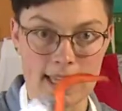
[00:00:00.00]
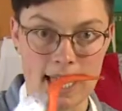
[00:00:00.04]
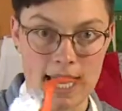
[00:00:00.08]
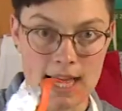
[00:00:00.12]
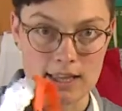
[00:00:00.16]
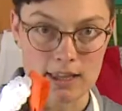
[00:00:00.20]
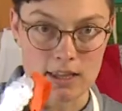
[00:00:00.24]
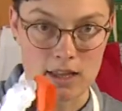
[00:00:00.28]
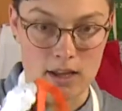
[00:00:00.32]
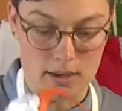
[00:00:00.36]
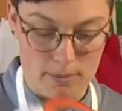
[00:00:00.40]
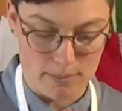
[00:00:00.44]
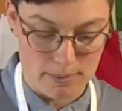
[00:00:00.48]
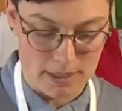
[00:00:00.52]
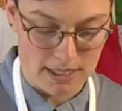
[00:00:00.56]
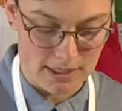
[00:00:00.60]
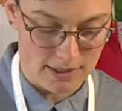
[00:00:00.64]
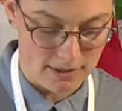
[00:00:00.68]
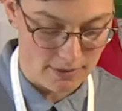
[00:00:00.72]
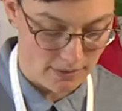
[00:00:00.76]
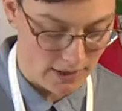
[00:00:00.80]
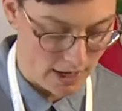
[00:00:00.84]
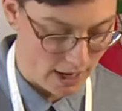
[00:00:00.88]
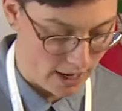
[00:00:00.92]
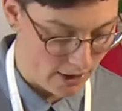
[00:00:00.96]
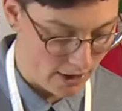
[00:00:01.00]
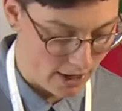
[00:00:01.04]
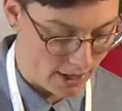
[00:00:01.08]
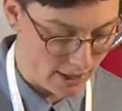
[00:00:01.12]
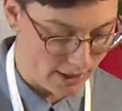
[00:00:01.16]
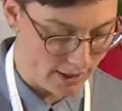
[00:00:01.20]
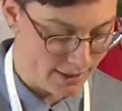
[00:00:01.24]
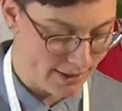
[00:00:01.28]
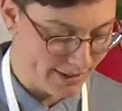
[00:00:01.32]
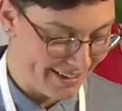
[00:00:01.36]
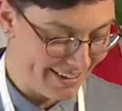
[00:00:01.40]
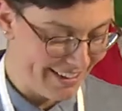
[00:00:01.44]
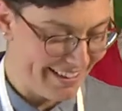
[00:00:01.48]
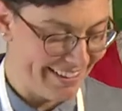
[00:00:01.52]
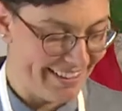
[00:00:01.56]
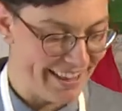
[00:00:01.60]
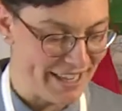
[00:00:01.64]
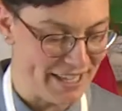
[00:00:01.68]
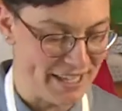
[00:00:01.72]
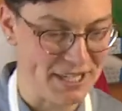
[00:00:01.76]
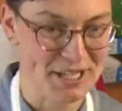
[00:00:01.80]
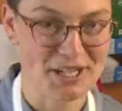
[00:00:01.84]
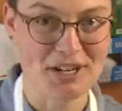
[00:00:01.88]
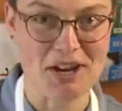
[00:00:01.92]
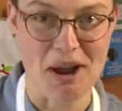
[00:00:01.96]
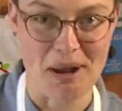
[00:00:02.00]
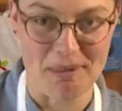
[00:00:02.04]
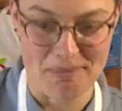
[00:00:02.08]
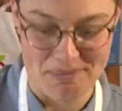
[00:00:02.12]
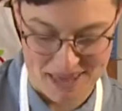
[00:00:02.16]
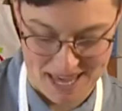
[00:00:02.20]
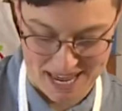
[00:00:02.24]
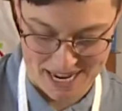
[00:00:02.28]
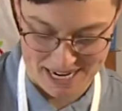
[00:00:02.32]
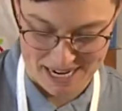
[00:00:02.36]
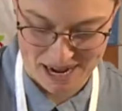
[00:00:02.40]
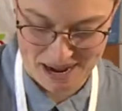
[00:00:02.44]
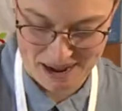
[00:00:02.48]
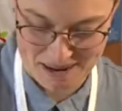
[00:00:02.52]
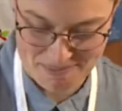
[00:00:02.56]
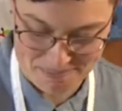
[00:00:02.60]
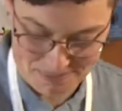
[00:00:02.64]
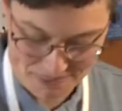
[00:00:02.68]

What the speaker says: that long piece of carrot. Let's chop that up.